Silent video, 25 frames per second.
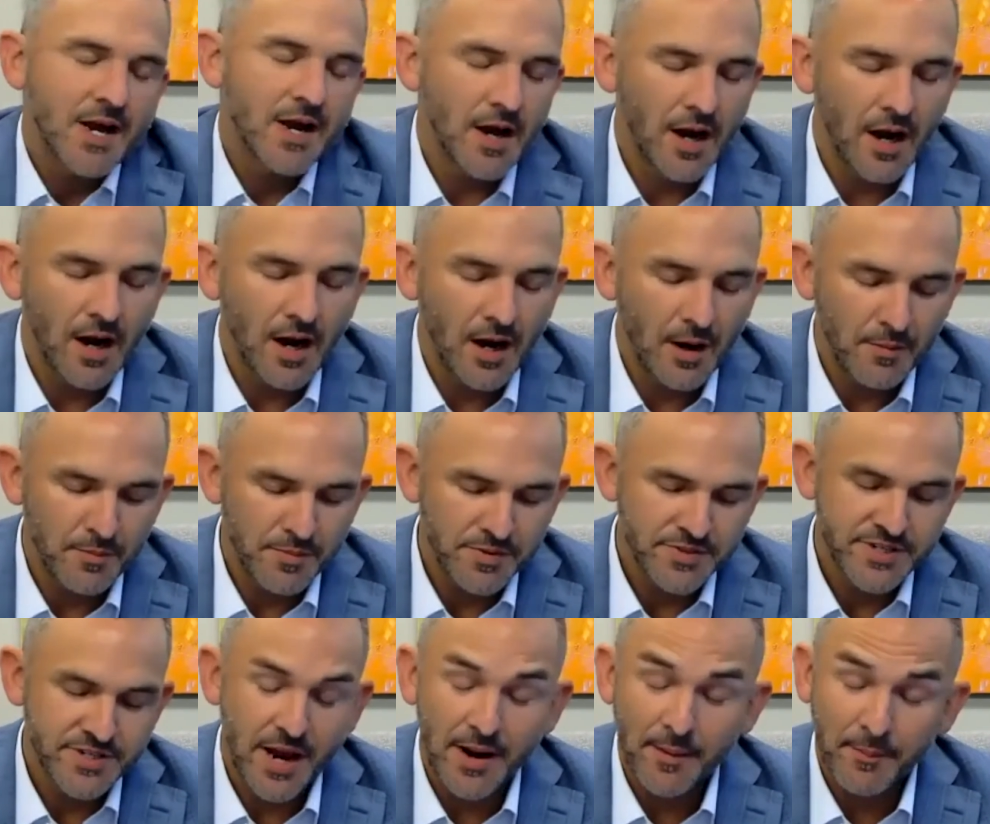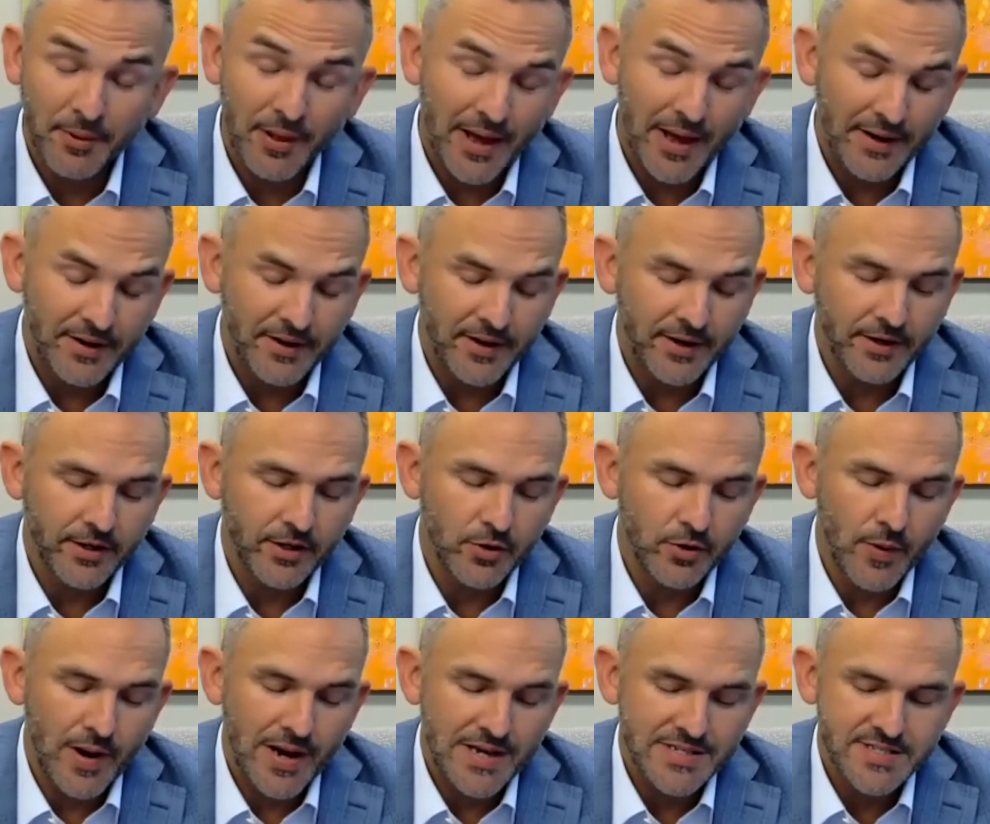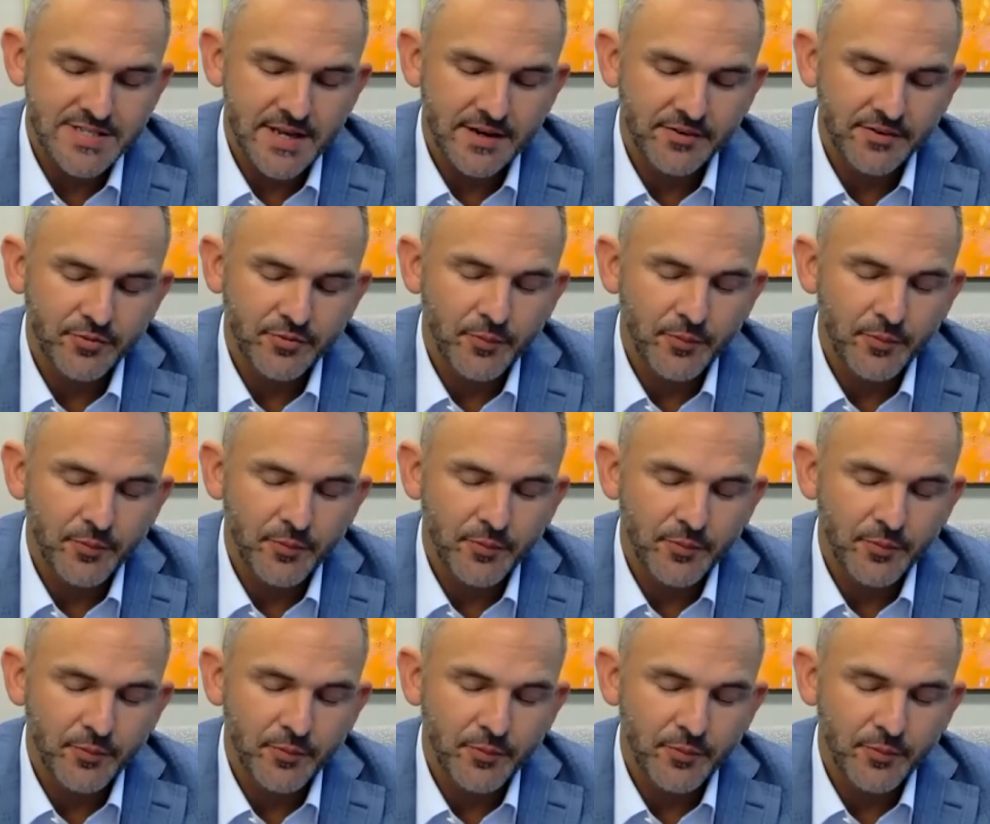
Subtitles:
Scott, I'm glad that you asked that.